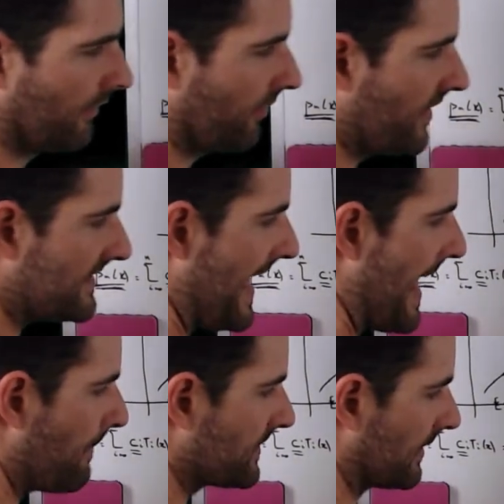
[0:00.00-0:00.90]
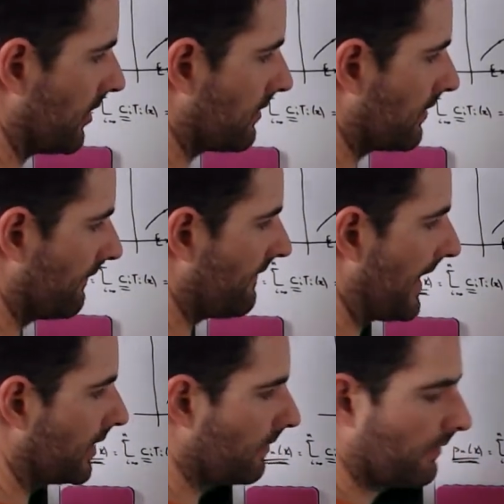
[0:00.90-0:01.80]
this epsilon
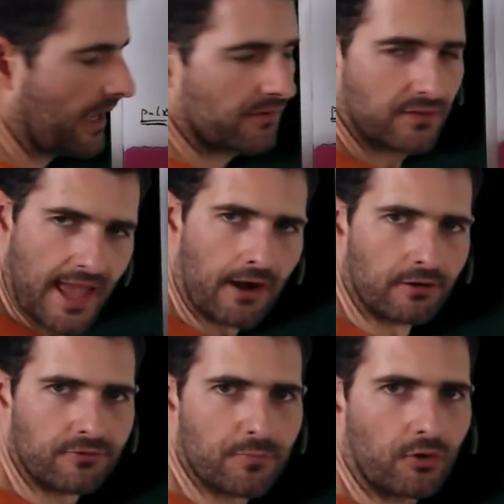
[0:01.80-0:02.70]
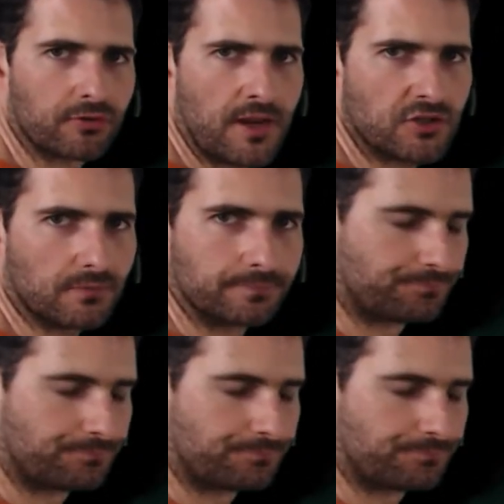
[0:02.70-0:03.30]
value as the error of approximation.